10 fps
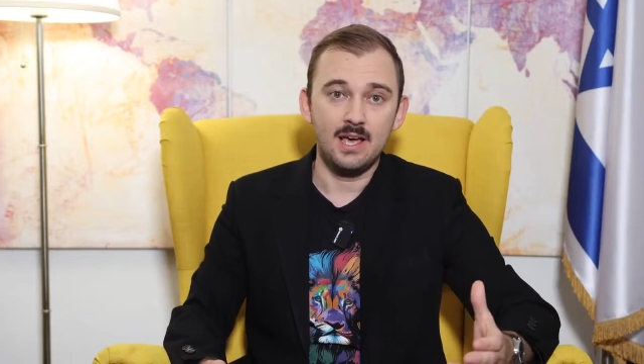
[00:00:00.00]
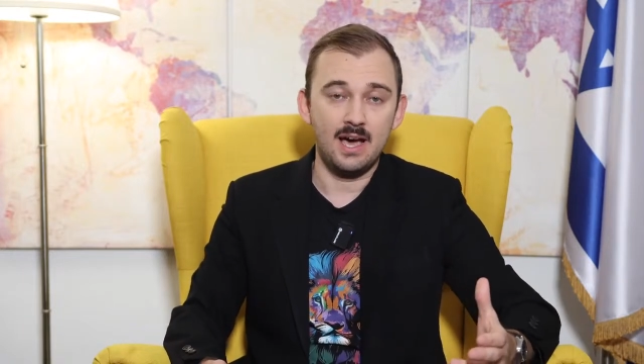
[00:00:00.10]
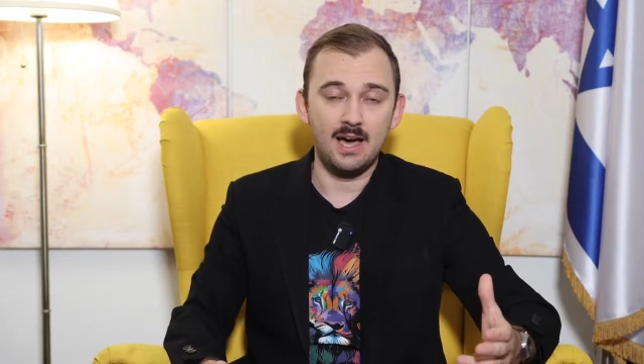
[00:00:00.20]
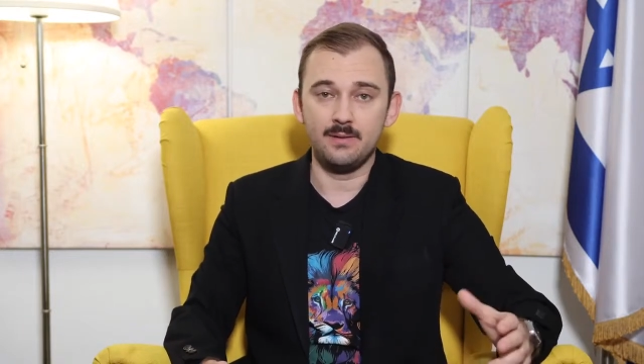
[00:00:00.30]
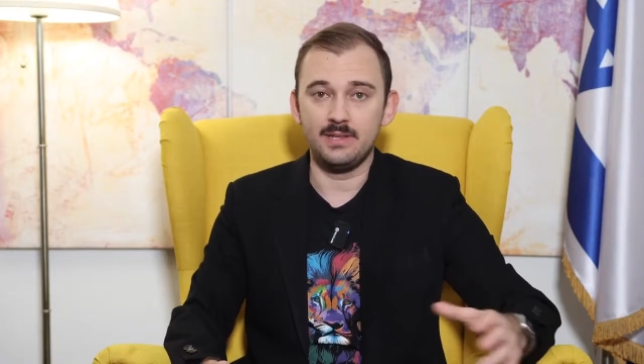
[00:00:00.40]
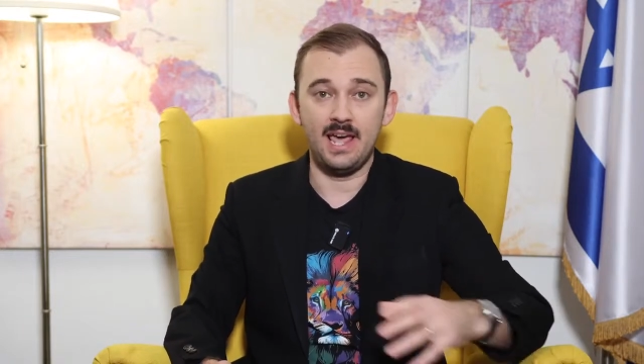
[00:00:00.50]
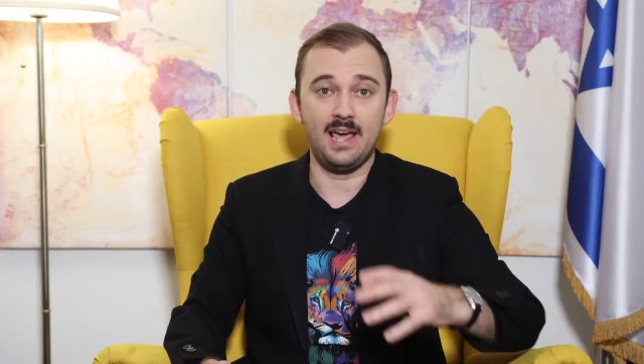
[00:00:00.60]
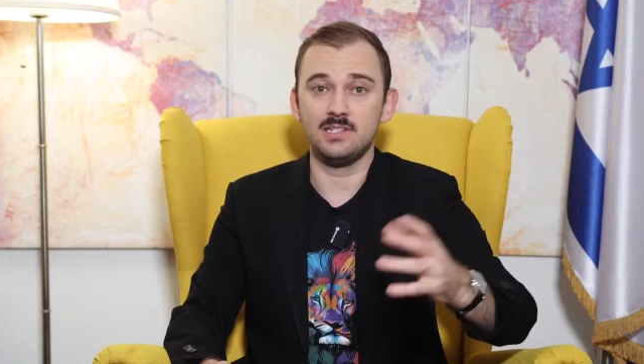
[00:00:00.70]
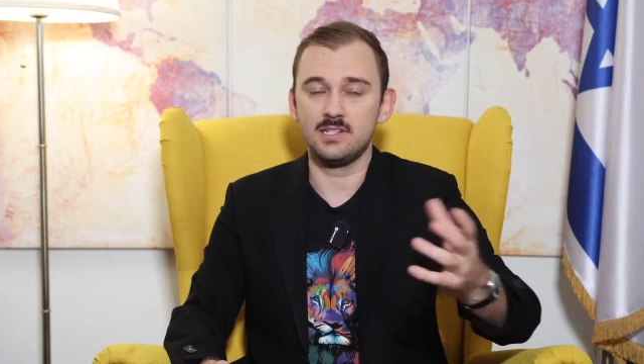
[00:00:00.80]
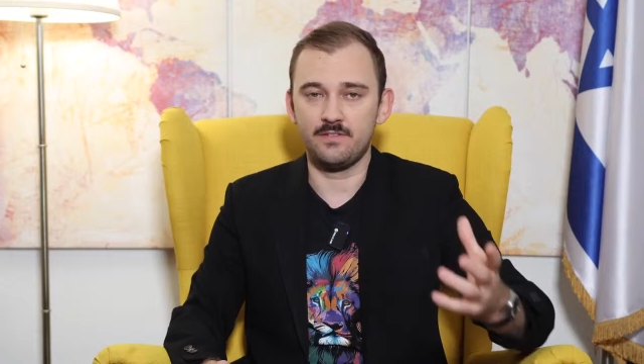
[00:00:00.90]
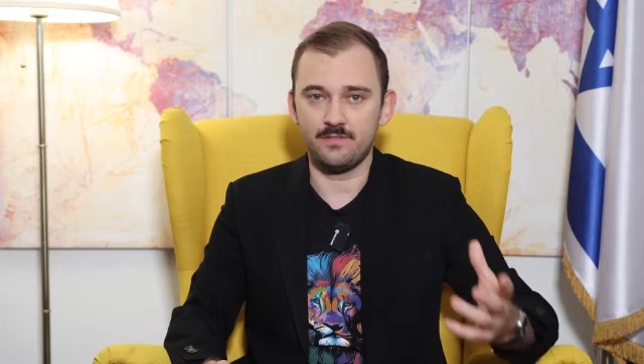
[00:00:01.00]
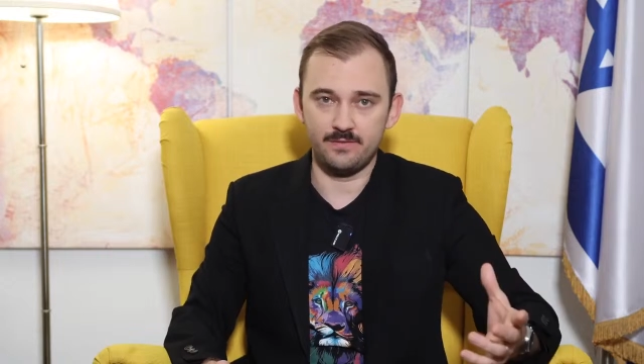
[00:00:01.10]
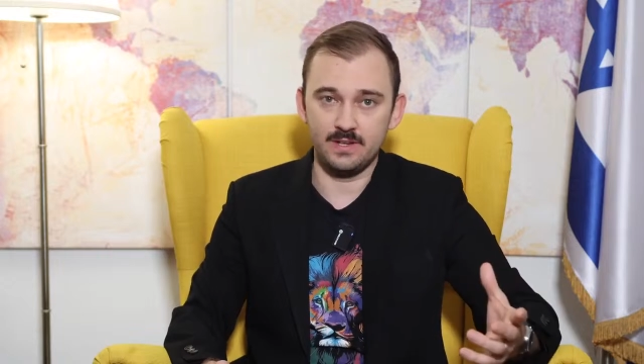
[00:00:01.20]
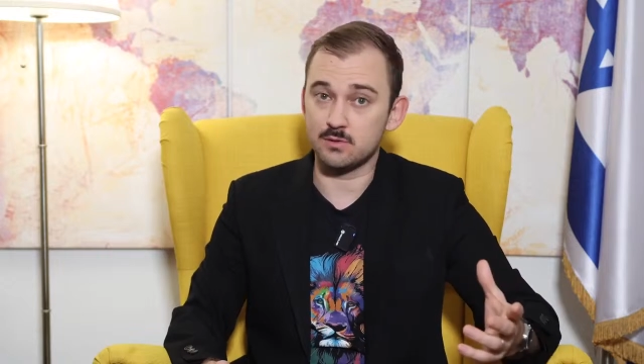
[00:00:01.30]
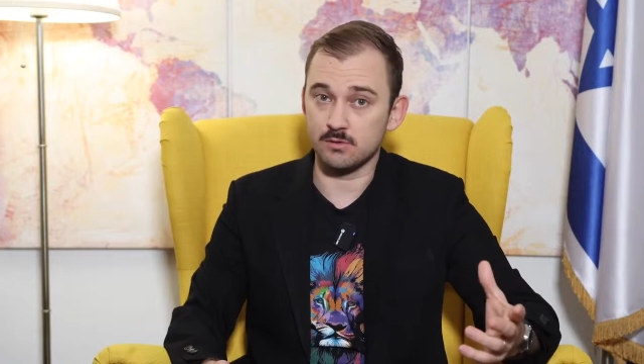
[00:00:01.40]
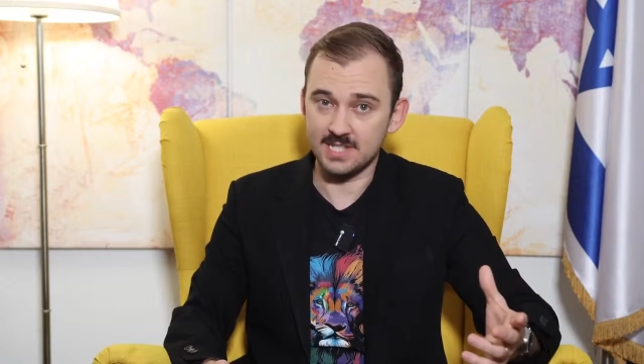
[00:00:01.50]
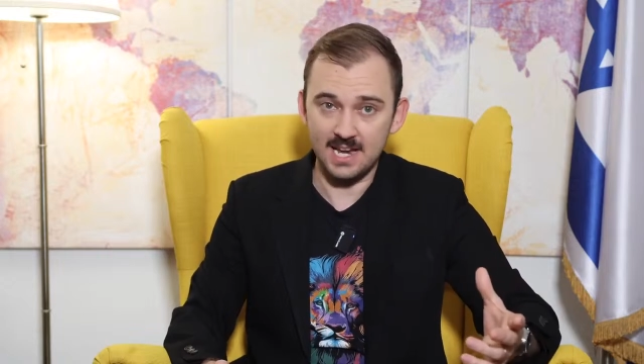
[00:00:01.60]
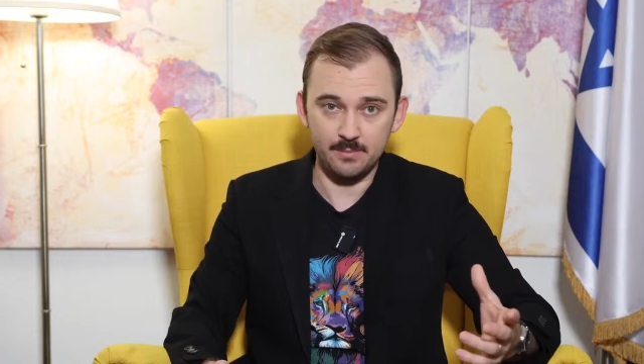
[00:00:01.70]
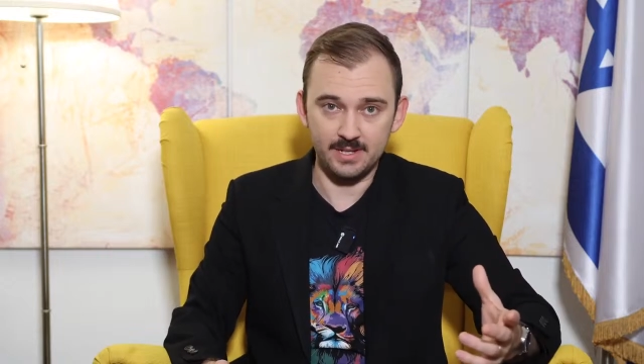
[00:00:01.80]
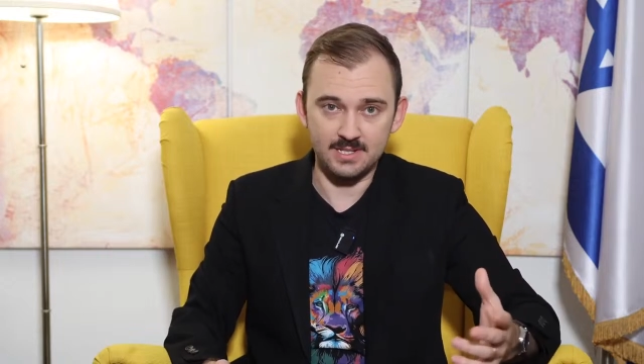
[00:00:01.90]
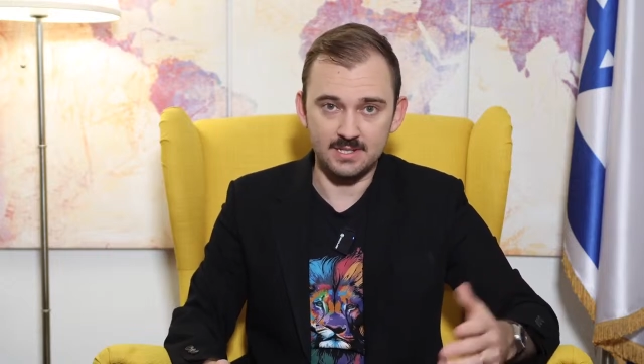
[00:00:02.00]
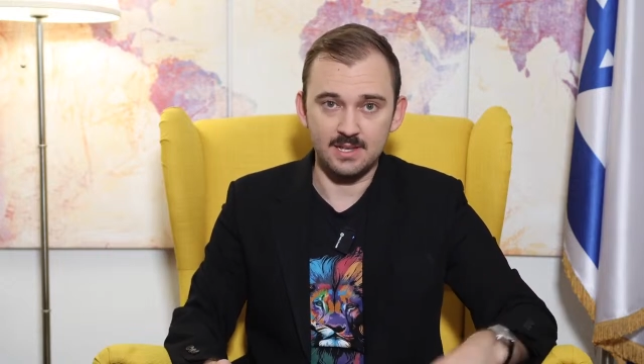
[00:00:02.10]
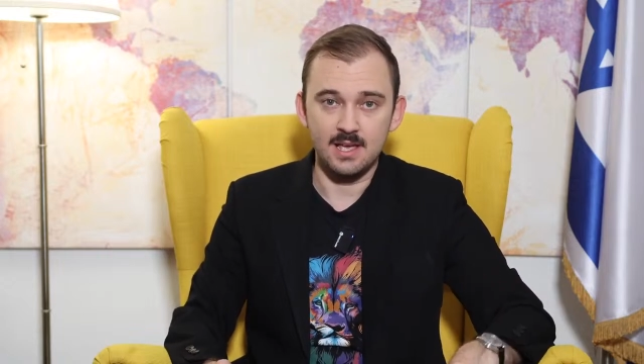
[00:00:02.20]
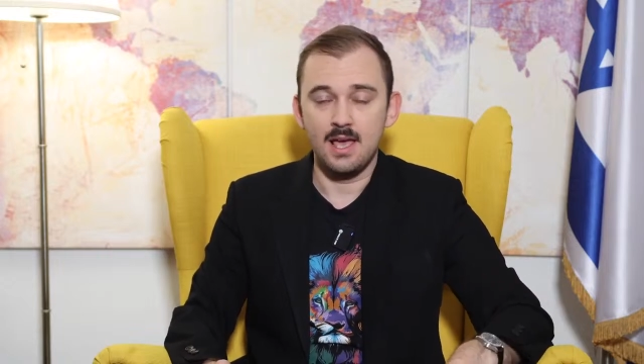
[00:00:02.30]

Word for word: uh, the hands of Israel's enemies?